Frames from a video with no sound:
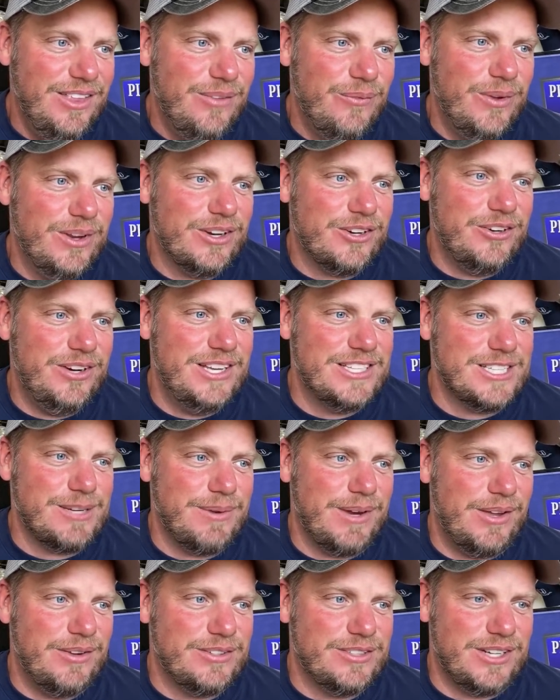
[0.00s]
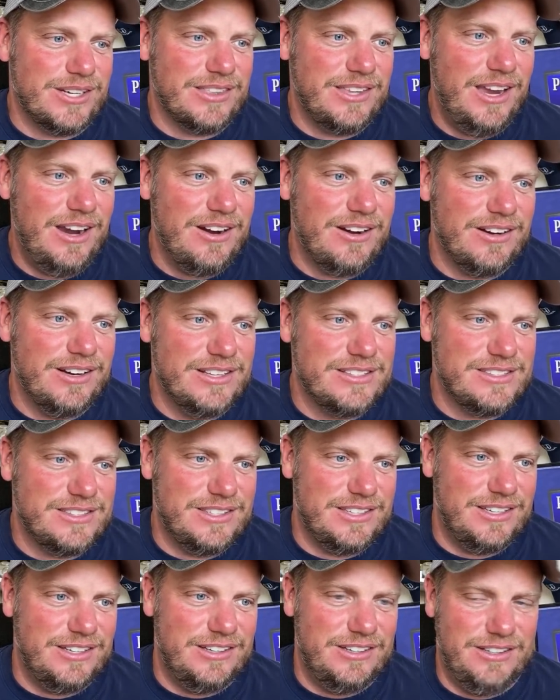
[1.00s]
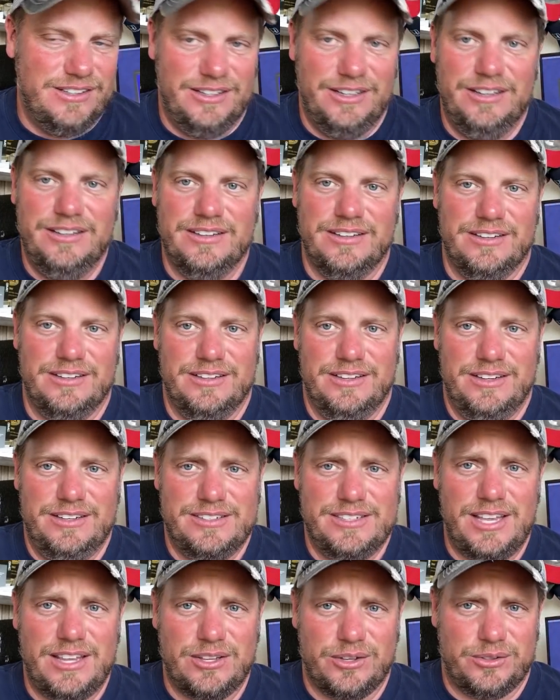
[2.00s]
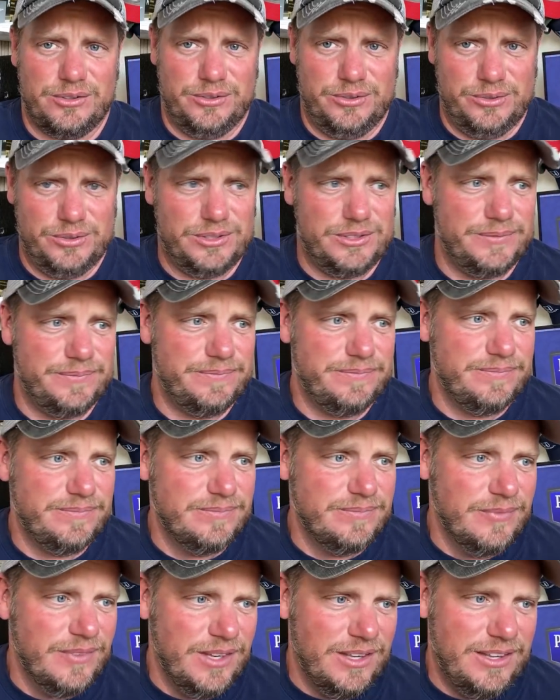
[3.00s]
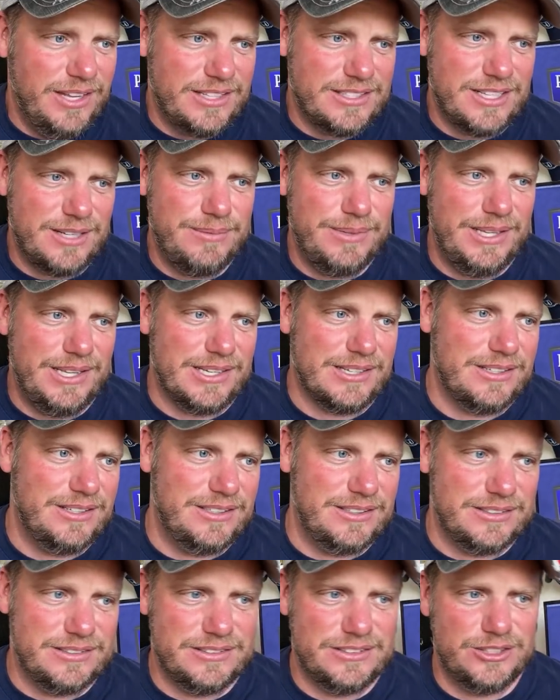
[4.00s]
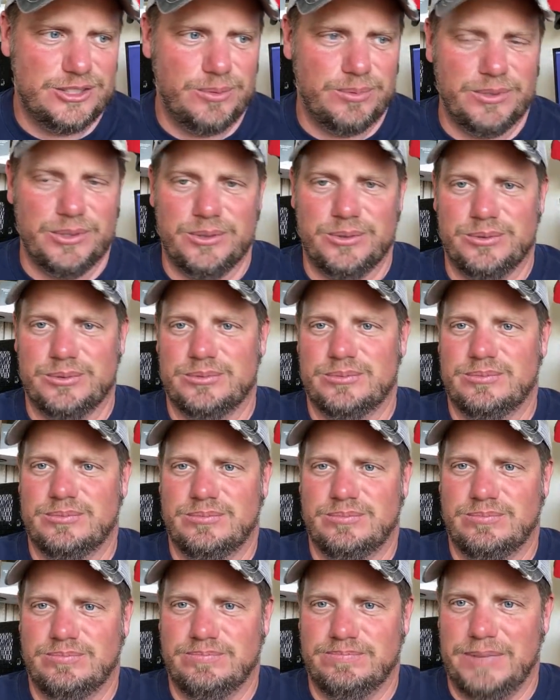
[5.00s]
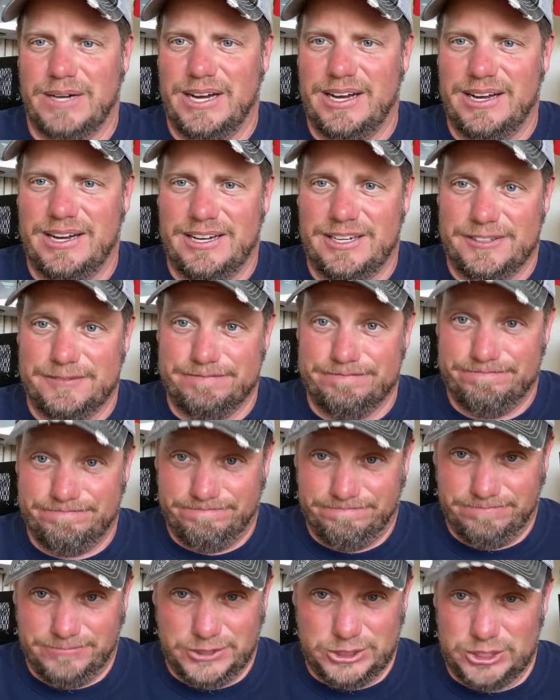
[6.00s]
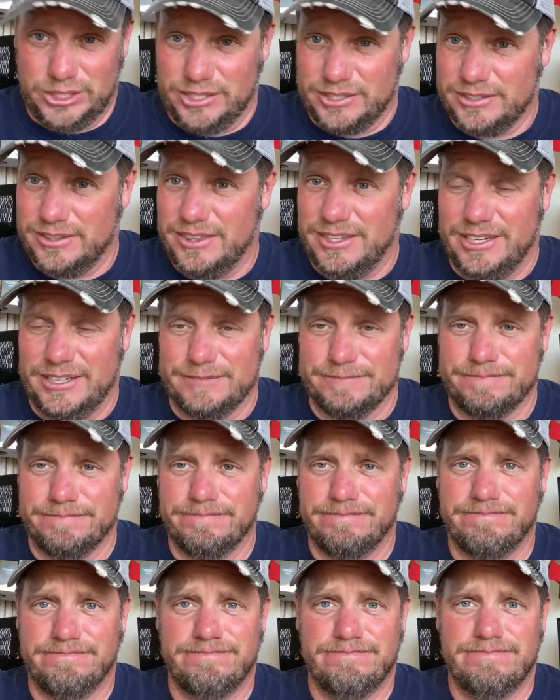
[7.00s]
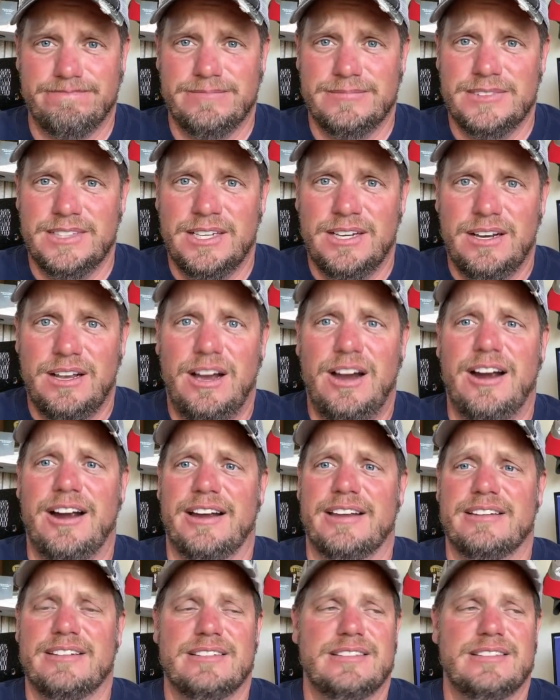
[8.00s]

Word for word: Really, Koreans coming out of the truck. They are. It's the Hyundai Santa Cruz. That's going to be like a Subaru Baja truck thing. All right.